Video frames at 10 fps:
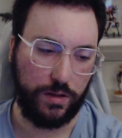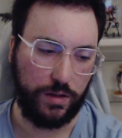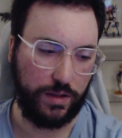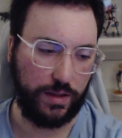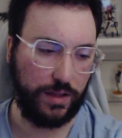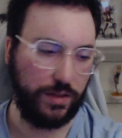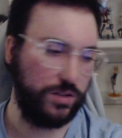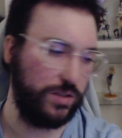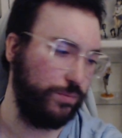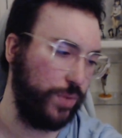And then
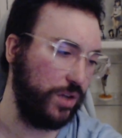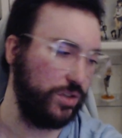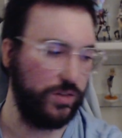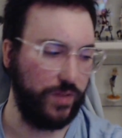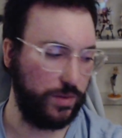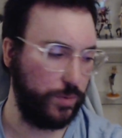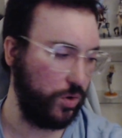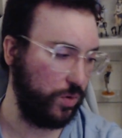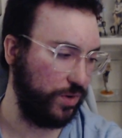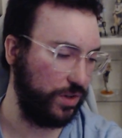there's a bunch of other
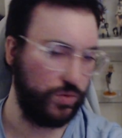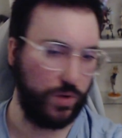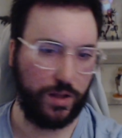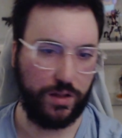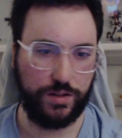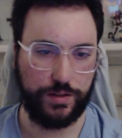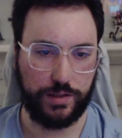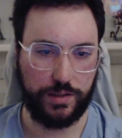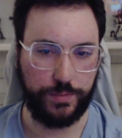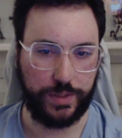Pokemon as well.
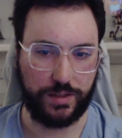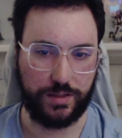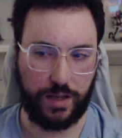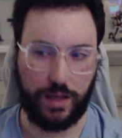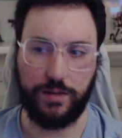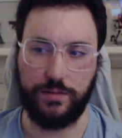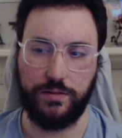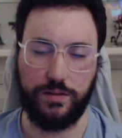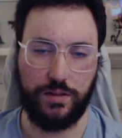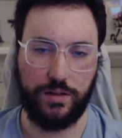But yeah.
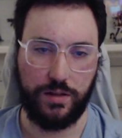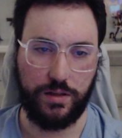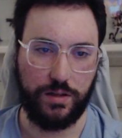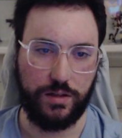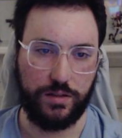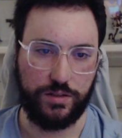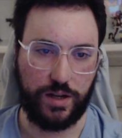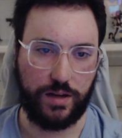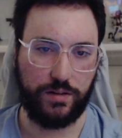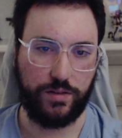
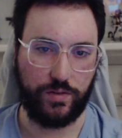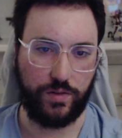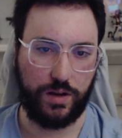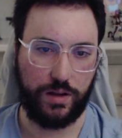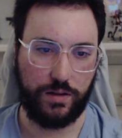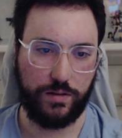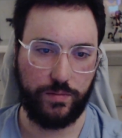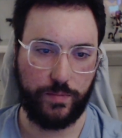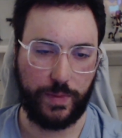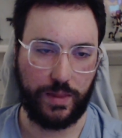Gen 3
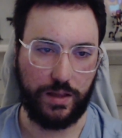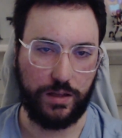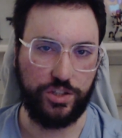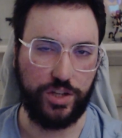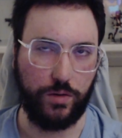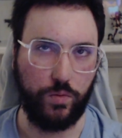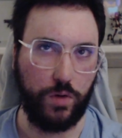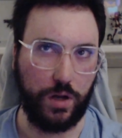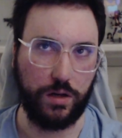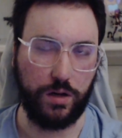and Gen
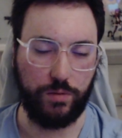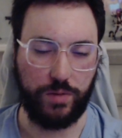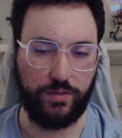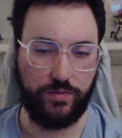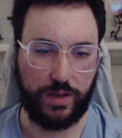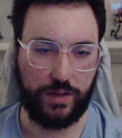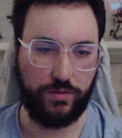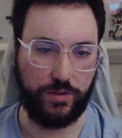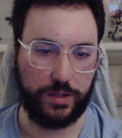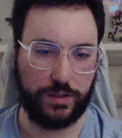1 are my
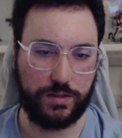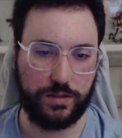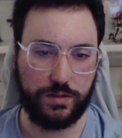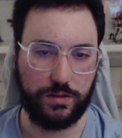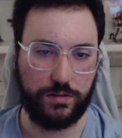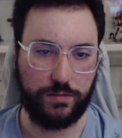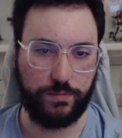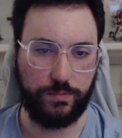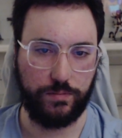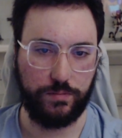favorites.
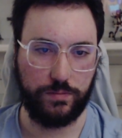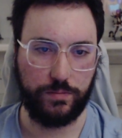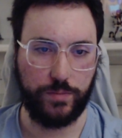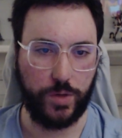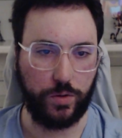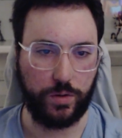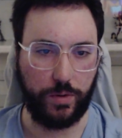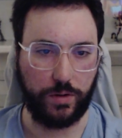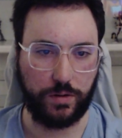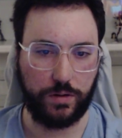
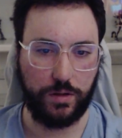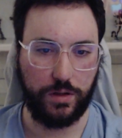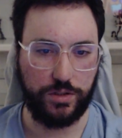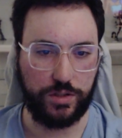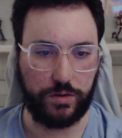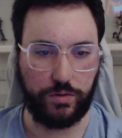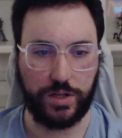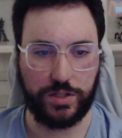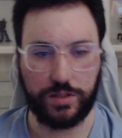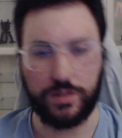Pokemon
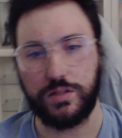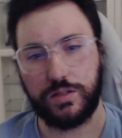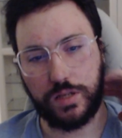generations.